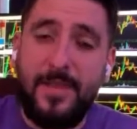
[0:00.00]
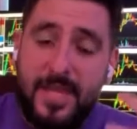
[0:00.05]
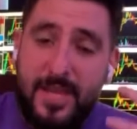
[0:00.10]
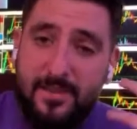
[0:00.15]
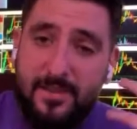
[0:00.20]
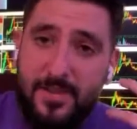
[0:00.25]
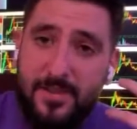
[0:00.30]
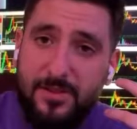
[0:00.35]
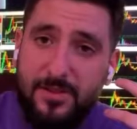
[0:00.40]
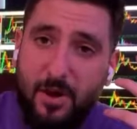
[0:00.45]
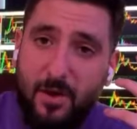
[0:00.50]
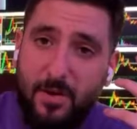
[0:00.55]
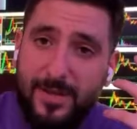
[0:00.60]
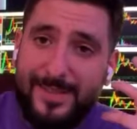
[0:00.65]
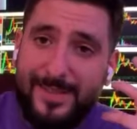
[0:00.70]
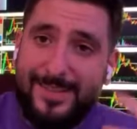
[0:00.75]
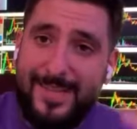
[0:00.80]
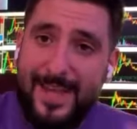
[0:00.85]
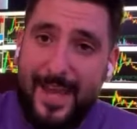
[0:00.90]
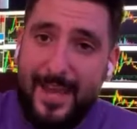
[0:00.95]
Even though
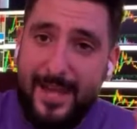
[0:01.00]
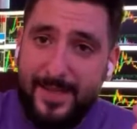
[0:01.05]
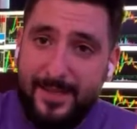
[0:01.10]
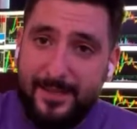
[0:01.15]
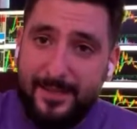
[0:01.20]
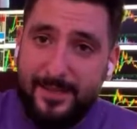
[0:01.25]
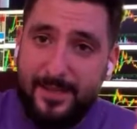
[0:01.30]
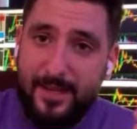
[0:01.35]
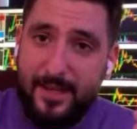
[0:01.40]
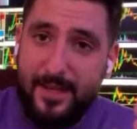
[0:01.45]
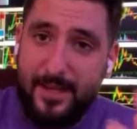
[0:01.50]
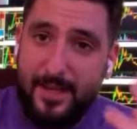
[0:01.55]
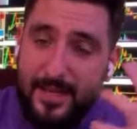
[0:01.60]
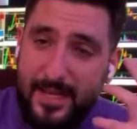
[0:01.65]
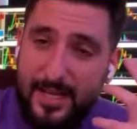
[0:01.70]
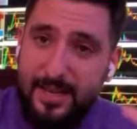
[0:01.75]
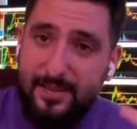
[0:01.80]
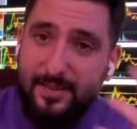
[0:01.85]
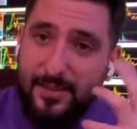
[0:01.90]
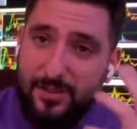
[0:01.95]
it tanked,
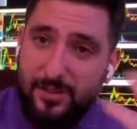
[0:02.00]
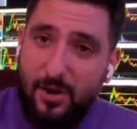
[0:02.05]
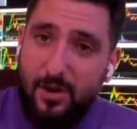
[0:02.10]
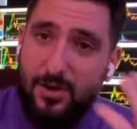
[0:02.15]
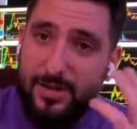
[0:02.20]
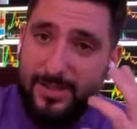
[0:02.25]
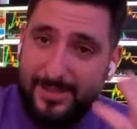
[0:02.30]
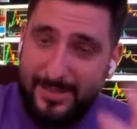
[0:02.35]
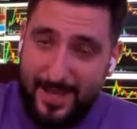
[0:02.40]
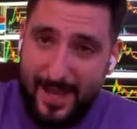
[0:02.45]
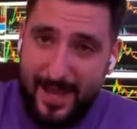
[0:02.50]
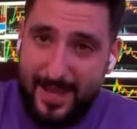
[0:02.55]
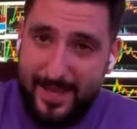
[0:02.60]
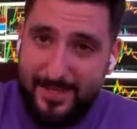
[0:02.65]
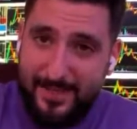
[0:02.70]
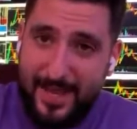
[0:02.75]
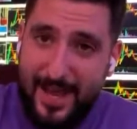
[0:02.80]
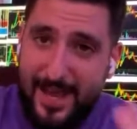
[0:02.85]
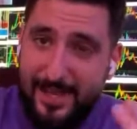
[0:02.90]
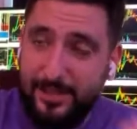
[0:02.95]
even though it
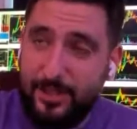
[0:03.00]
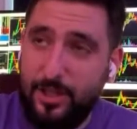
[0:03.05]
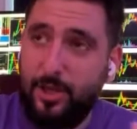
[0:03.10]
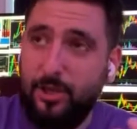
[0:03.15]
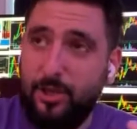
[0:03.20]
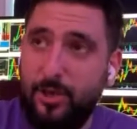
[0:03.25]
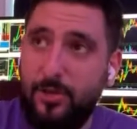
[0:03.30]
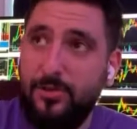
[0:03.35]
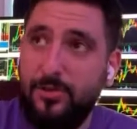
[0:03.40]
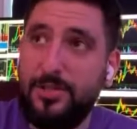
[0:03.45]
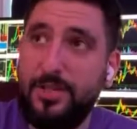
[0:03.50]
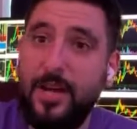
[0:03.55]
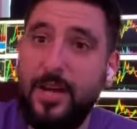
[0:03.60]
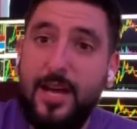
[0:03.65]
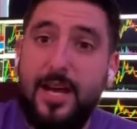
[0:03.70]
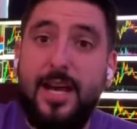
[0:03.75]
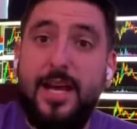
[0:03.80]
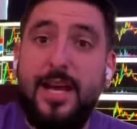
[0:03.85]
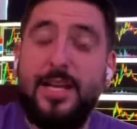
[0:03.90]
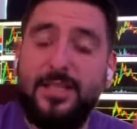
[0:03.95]
tanked at the close,
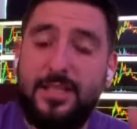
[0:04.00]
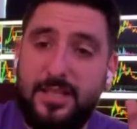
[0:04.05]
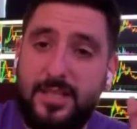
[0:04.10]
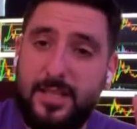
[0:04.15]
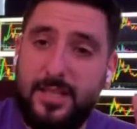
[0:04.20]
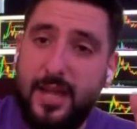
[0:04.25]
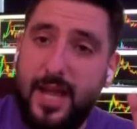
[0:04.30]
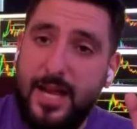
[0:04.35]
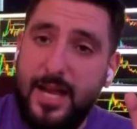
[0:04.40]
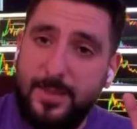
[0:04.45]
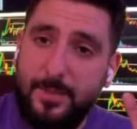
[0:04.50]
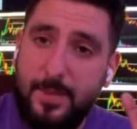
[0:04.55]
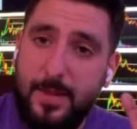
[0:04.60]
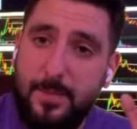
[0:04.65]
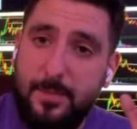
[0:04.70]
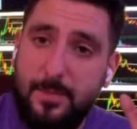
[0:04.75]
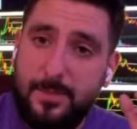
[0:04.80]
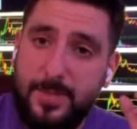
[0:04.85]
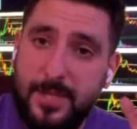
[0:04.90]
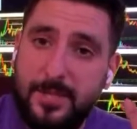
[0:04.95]
it still has
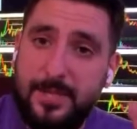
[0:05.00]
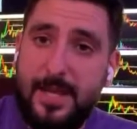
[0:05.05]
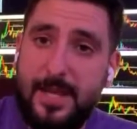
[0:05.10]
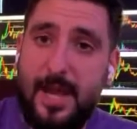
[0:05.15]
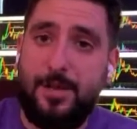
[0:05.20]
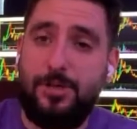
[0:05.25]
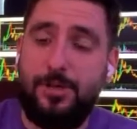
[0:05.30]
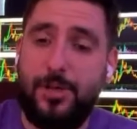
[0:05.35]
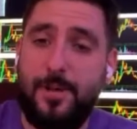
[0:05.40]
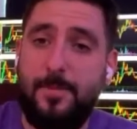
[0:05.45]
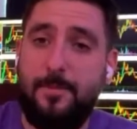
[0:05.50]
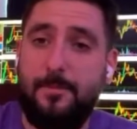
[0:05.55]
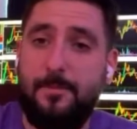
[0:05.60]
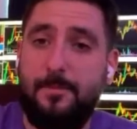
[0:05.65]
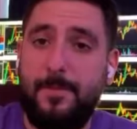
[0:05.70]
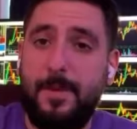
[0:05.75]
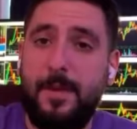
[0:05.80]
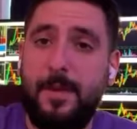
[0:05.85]
people's attention.